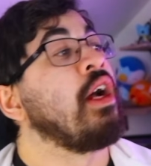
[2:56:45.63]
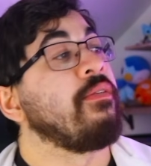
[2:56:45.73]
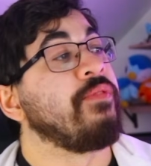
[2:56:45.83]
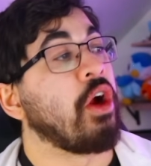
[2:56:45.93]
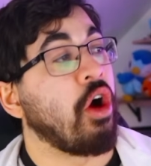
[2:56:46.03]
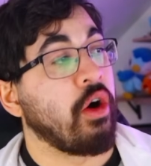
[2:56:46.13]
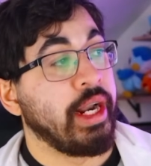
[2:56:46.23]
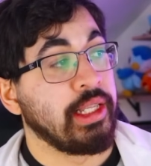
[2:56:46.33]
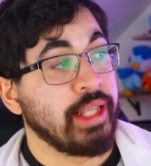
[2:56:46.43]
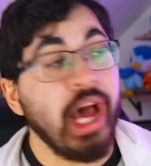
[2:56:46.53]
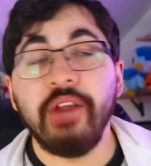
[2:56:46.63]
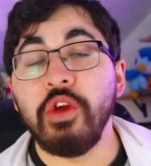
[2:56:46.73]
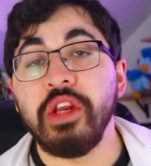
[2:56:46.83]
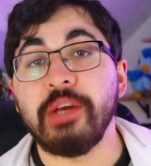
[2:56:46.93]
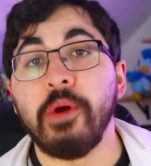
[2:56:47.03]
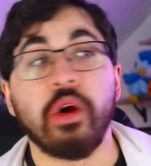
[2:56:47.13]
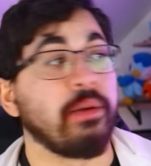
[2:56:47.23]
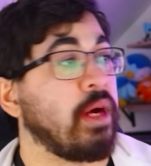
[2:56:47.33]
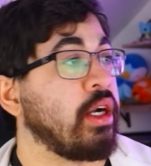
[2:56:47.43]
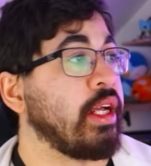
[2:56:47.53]
There are a lot of unique
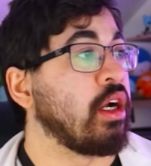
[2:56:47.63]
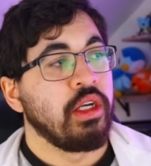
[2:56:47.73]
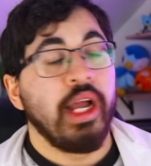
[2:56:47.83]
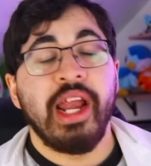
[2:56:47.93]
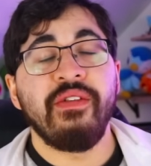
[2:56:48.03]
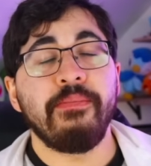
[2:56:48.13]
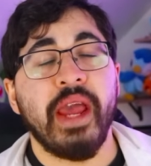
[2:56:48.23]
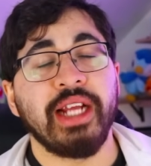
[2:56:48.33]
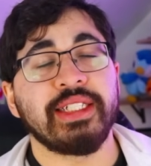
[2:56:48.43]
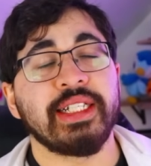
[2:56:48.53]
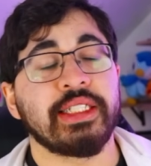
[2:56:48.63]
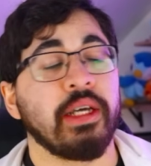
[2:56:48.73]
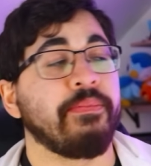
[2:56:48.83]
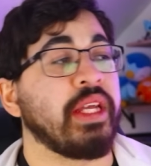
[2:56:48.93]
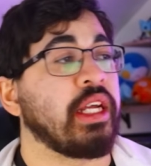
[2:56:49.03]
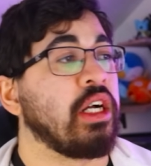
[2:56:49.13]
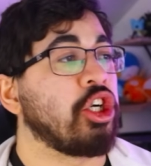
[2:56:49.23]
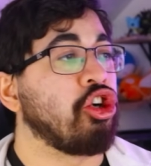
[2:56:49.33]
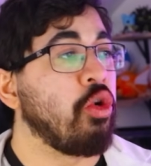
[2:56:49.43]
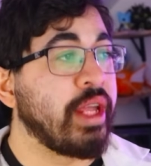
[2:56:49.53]
Pokemon here, and even painting something
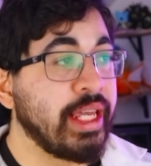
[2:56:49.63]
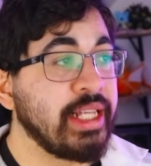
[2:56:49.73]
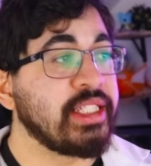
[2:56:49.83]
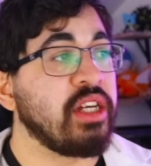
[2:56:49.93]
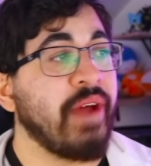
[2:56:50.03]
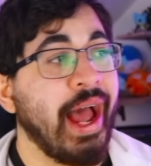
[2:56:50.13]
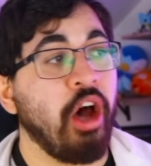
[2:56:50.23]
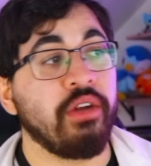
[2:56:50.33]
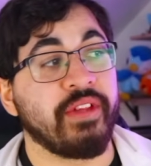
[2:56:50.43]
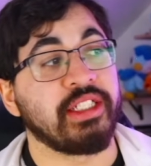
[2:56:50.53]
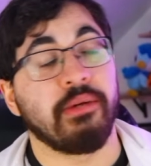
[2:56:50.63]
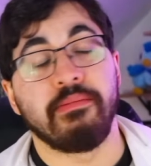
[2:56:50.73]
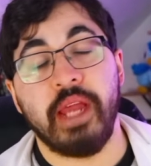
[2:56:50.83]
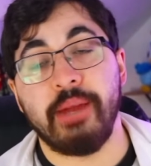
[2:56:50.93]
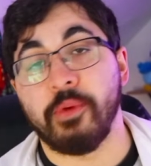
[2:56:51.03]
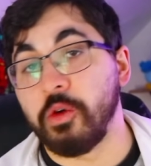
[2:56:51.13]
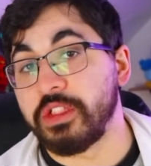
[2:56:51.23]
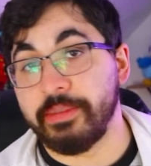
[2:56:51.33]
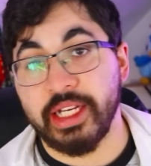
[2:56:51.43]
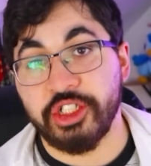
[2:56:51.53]
cohesive out of this may prove
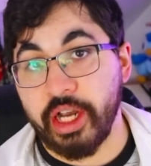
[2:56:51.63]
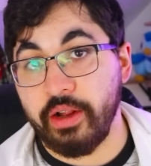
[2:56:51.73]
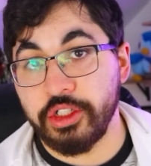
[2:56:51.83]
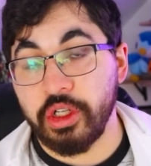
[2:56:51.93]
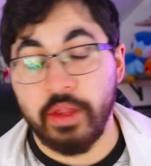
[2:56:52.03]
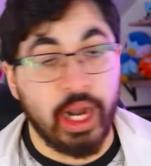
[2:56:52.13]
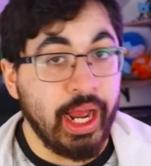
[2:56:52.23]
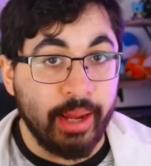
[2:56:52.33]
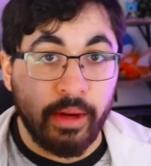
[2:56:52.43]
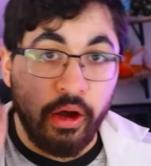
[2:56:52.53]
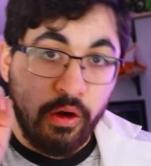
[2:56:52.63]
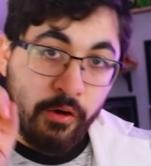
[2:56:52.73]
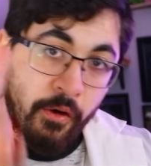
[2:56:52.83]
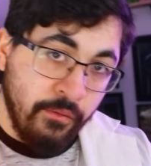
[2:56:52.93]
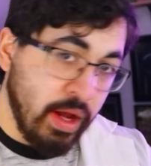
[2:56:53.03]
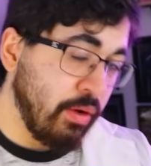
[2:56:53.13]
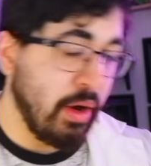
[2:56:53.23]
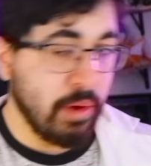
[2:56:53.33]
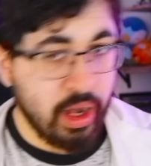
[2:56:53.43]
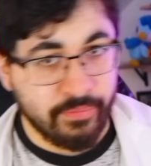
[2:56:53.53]
to be a challenge that I am very
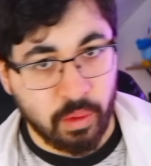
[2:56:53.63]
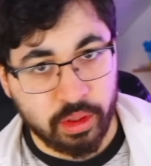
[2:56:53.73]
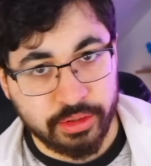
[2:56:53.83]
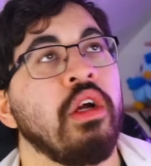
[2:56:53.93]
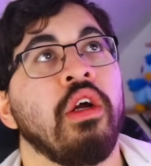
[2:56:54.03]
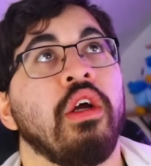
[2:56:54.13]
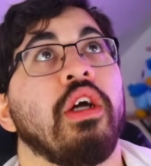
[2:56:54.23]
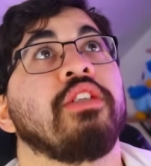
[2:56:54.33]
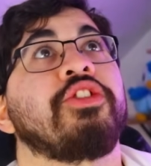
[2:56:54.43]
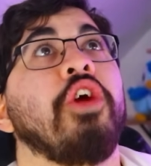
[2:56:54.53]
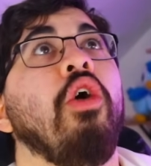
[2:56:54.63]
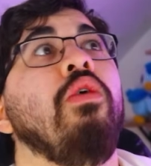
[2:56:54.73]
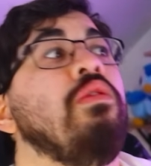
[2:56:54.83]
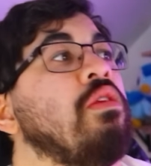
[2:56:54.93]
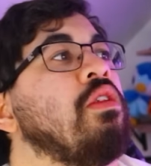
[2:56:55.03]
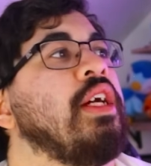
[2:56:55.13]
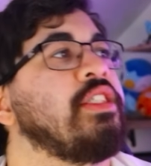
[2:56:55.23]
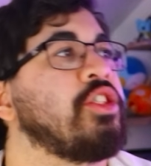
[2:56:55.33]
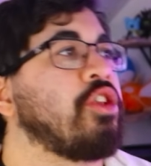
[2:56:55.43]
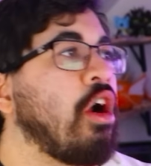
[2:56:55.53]
ready for. And so, let's
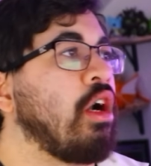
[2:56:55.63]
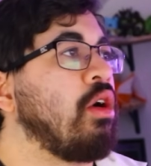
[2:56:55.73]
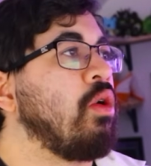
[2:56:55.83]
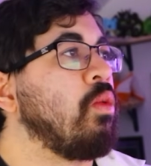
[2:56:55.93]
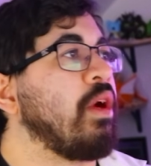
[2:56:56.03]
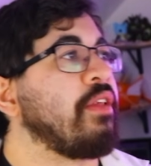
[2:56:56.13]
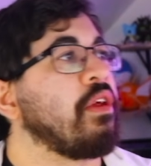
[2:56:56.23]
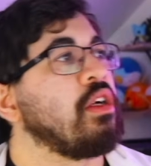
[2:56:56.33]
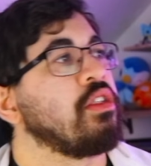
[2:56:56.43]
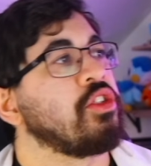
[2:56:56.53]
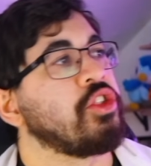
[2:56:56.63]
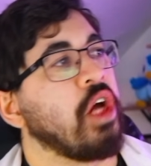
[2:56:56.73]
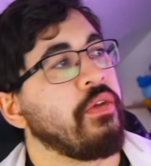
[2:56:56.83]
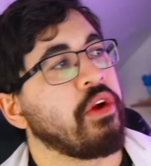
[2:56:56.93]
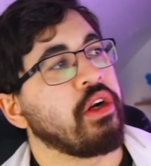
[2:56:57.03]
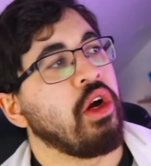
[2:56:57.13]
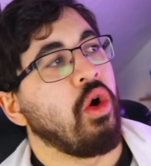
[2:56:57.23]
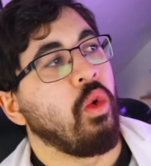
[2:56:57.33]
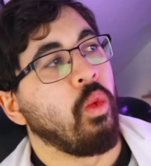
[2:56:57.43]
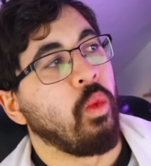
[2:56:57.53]
start with Southern
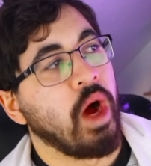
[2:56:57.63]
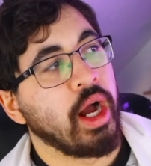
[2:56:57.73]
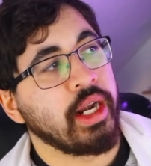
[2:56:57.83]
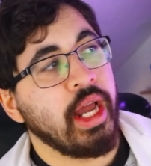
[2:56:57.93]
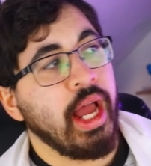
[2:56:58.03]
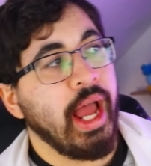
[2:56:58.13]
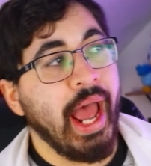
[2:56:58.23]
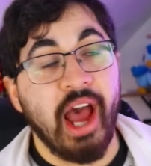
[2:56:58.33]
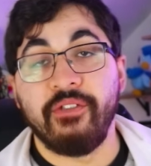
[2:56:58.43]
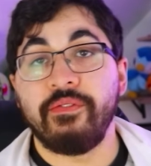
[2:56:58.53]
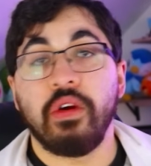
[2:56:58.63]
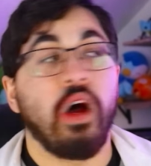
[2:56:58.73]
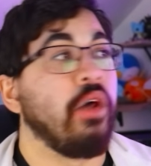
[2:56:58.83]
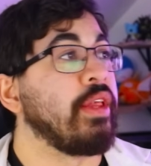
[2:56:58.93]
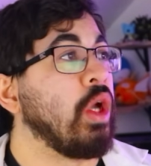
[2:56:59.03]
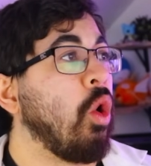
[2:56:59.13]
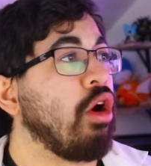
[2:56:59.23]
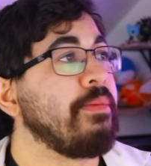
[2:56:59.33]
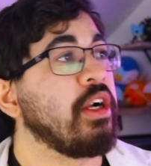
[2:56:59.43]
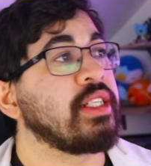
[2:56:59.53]
1F, the
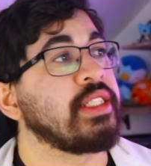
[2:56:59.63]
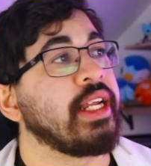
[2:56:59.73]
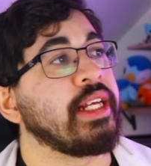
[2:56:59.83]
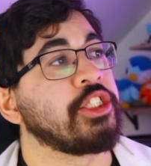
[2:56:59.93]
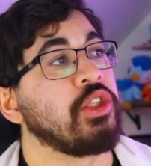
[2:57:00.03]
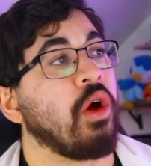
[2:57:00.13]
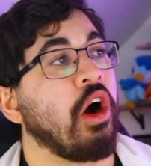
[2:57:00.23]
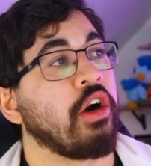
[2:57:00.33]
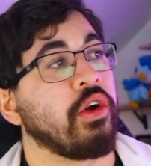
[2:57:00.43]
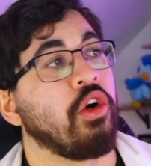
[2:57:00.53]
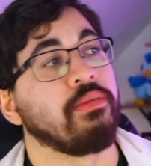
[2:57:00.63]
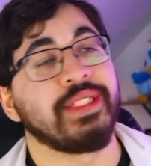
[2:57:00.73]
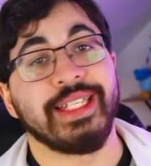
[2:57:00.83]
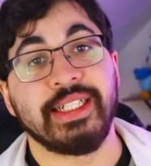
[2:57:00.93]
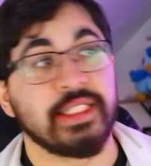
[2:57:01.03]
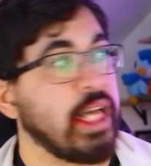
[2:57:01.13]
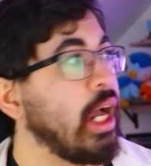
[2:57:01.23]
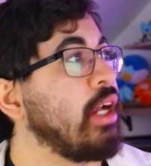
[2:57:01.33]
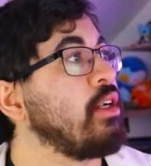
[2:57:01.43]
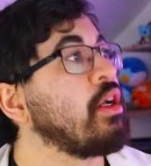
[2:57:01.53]
Orberg City to Heart Home City side.